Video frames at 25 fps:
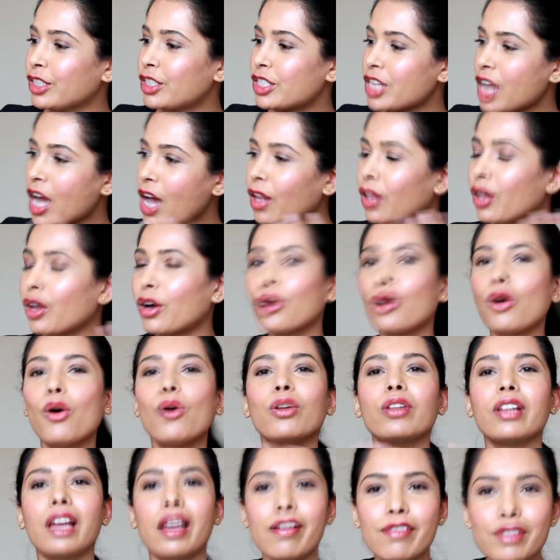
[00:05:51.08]
tell our
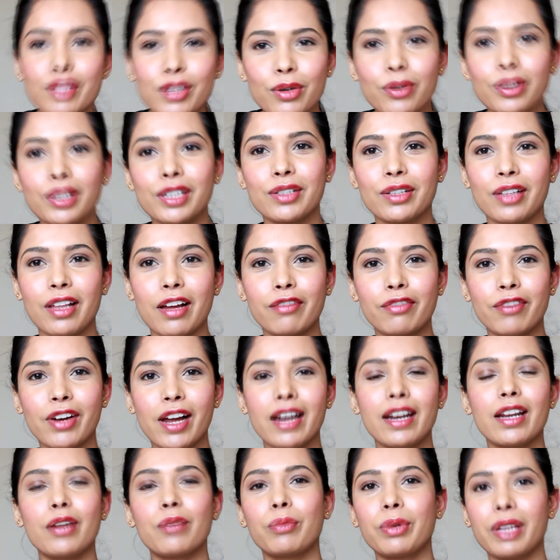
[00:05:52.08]
whole life story to that
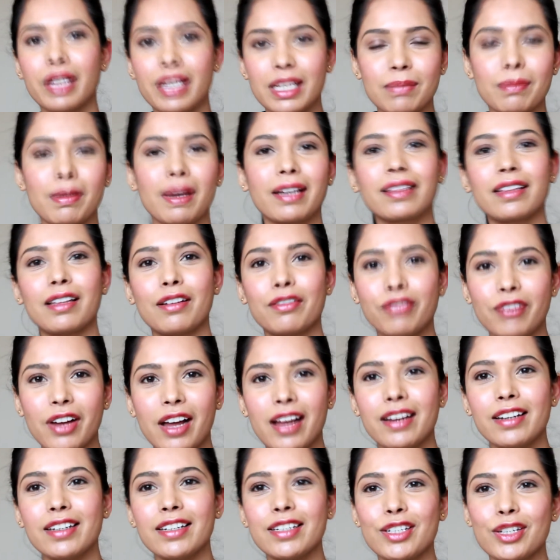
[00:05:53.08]
friend, and we expect that
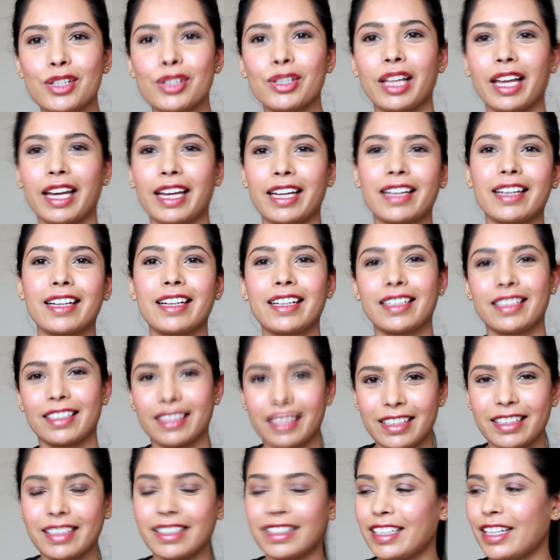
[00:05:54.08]
friend to like,
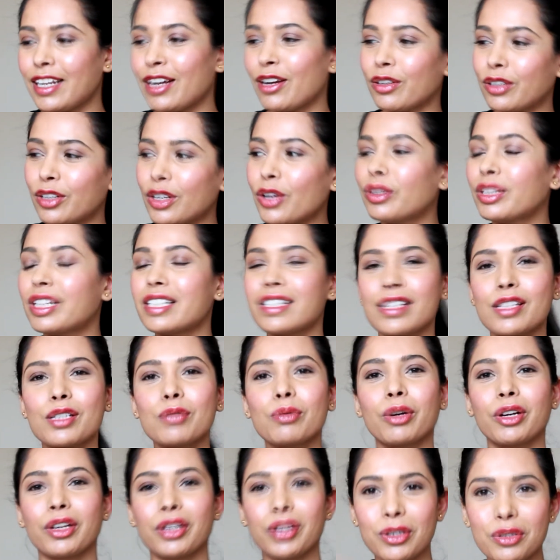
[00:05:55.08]
you know, no, this is
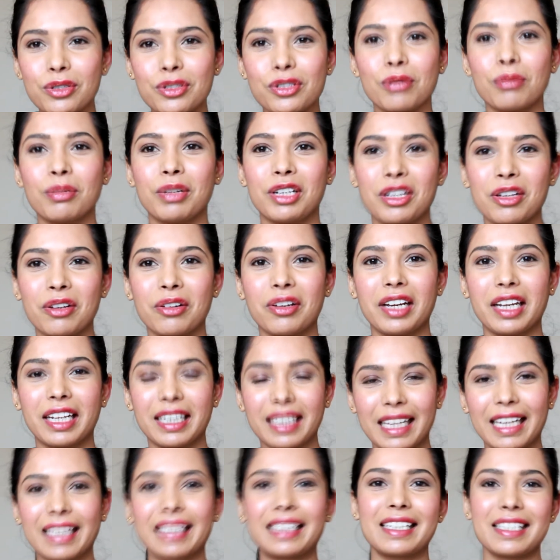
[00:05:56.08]
what you should be doing,
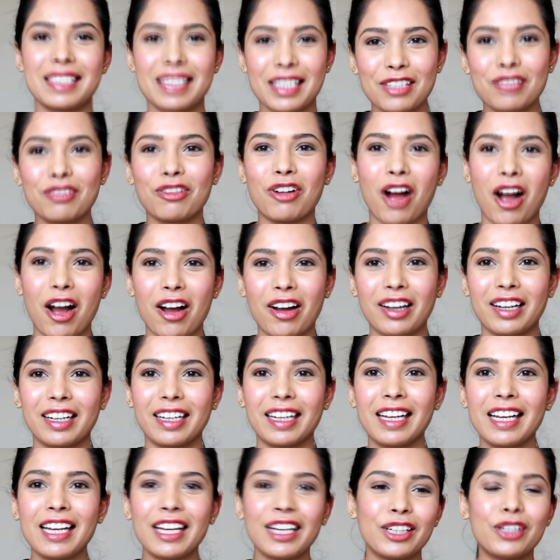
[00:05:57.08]
like this is wrong,
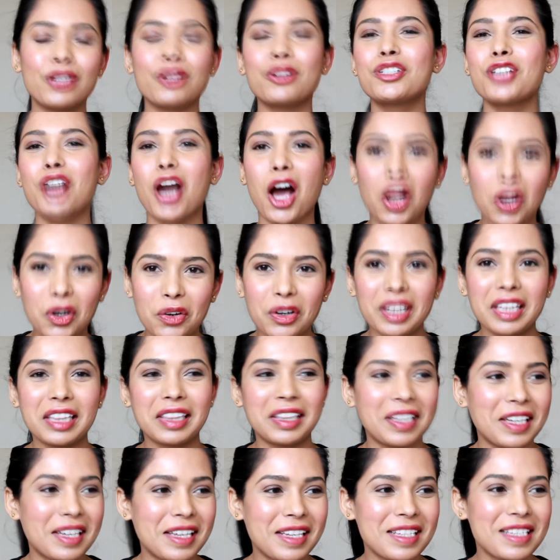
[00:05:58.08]
don't
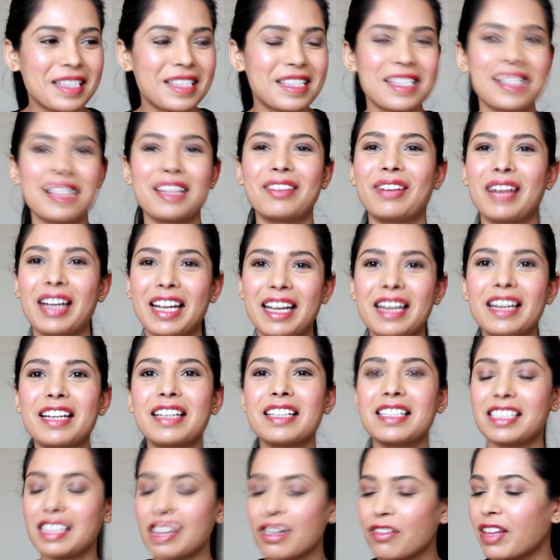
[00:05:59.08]
tolerate this,
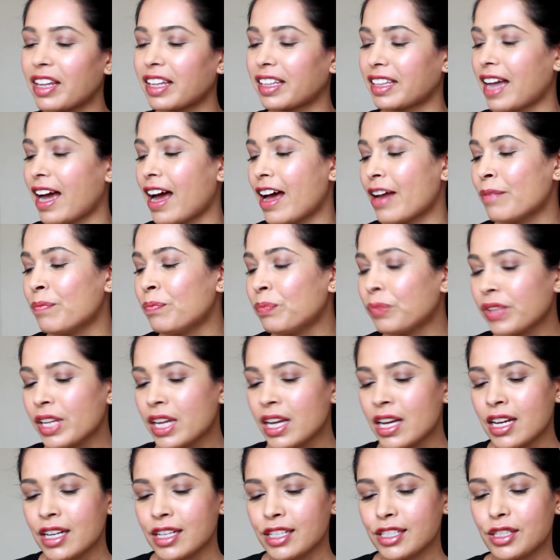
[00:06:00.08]
right? Stuff like that.
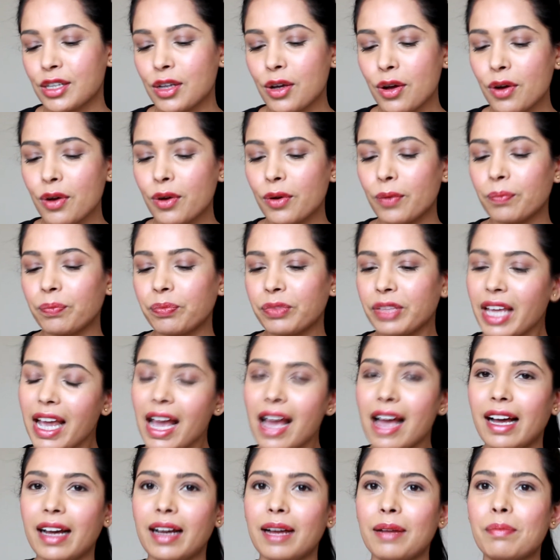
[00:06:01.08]
So
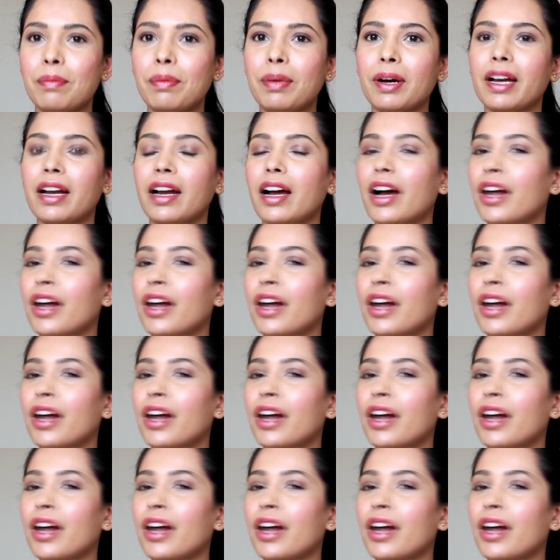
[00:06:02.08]
yeah, but